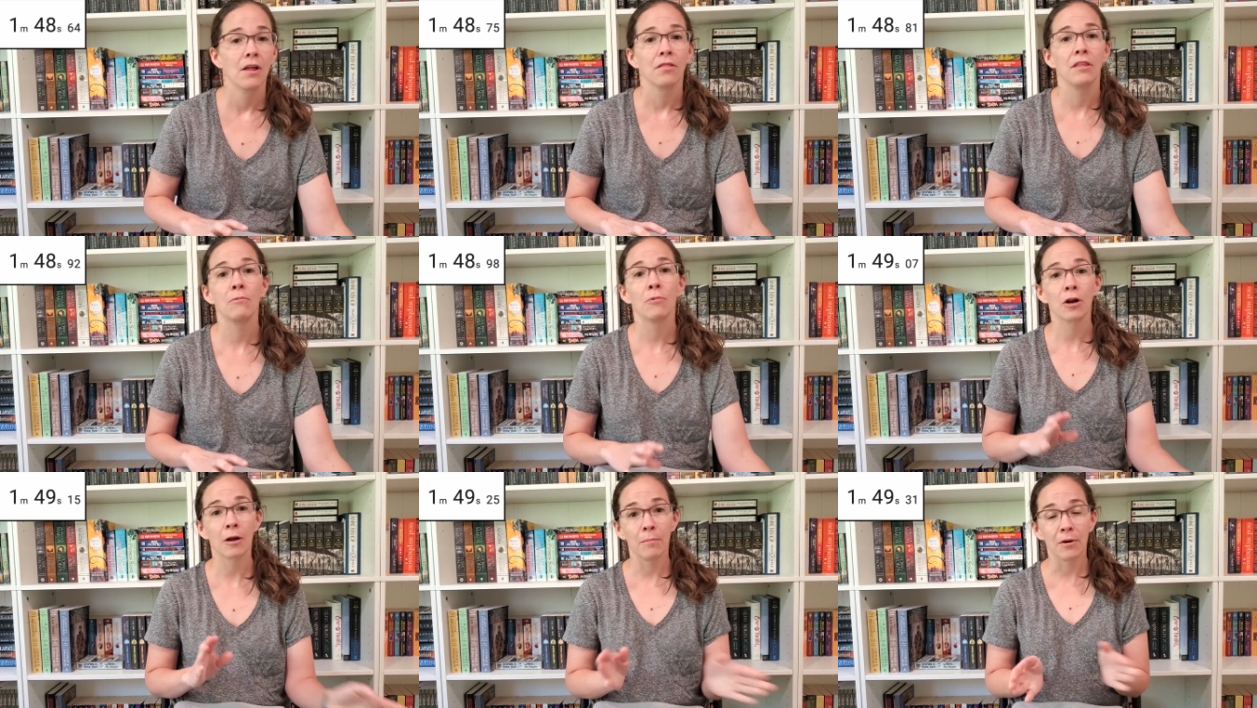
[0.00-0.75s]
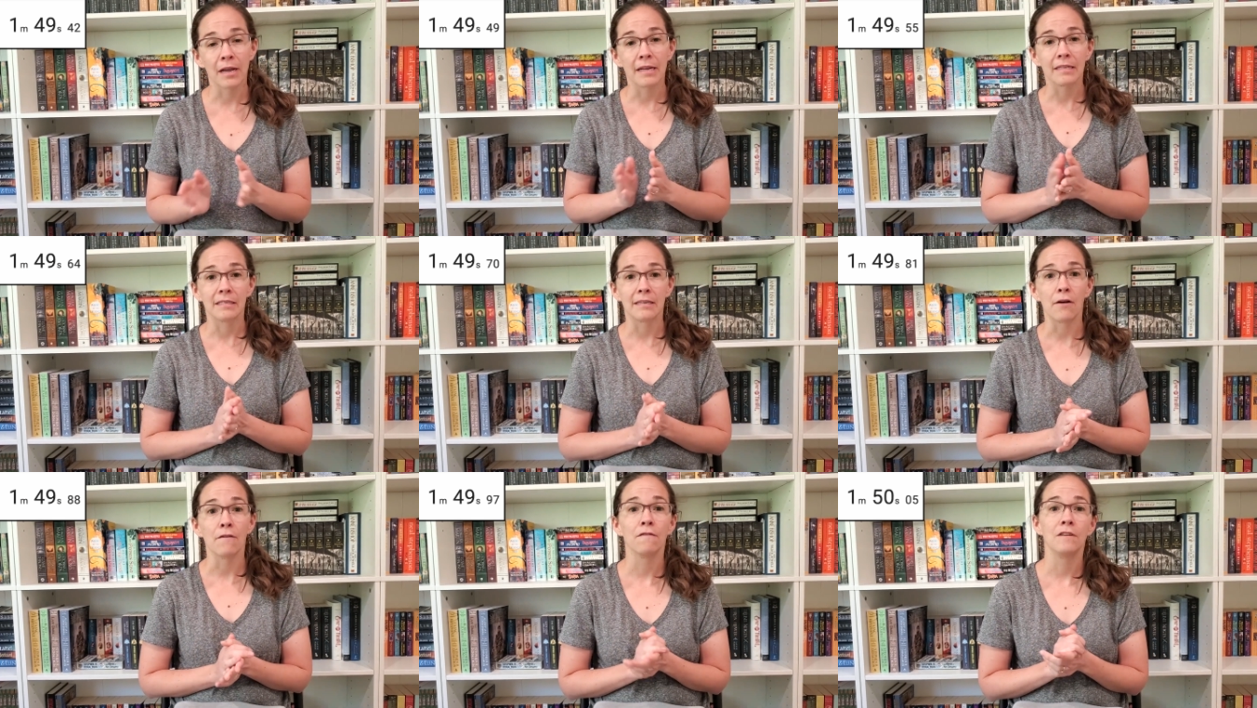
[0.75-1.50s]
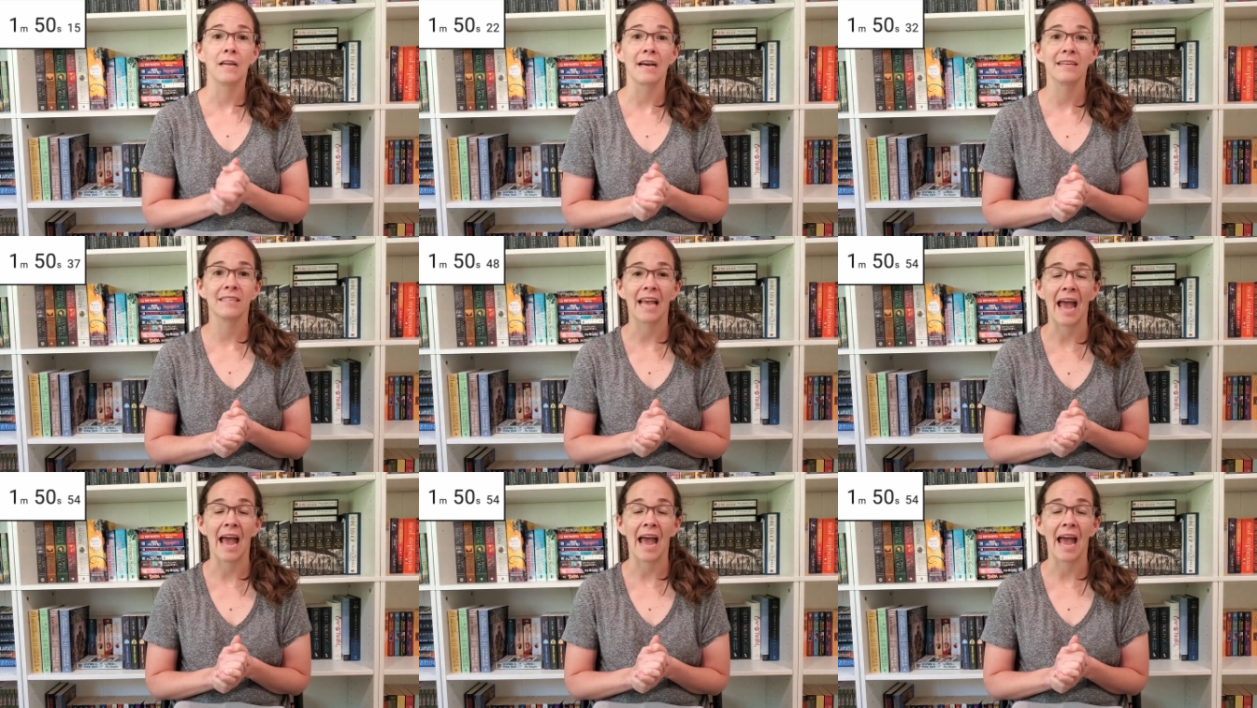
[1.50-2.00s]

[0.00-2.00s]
The workbook itself does